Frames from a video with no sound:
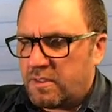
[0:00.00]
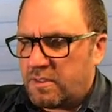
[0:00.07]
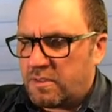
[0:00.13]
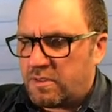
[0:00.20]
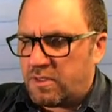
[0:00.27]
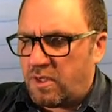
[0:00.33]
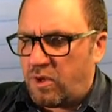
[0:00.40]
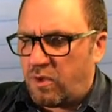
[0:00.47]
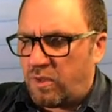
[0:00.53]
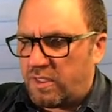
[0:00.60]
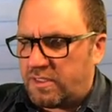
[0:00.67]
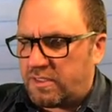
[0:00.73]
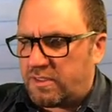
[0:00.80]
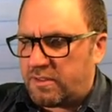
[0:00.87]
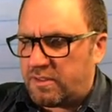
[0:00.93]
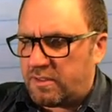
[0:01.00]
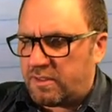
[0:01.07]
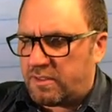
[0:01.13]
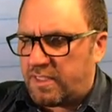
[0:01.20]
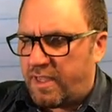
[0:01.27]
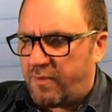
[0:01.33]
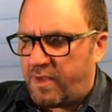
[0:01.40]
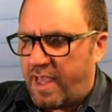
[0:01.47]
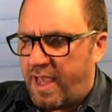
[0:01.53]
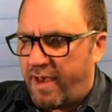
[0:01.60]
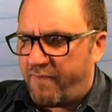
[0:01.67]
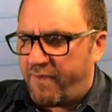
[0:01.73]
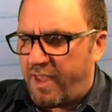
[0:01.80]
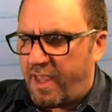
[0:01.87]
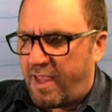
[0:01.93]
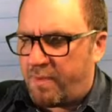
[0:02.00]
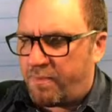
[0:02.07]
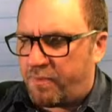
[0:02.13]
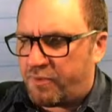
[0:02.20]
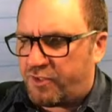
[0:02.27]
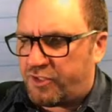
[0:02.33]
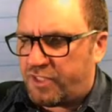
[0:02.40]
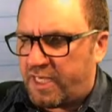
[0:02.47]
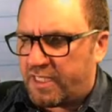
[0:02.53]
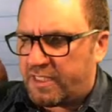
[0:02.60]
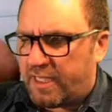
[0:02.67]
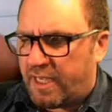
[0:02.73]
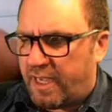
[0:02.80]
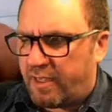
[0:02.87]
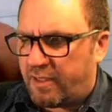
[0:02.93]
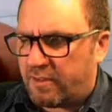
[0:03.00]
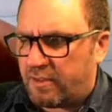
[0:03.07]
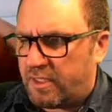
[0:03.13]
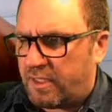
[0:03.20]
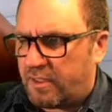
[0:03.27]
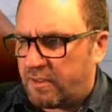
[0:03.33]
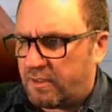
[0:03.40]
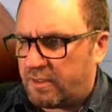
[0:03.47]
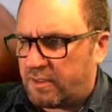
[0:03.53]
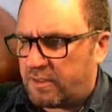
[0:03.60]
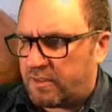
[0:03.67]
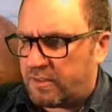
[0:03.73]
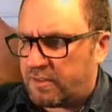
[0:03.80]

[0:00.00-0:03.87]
So let's say we have a projectile and it looks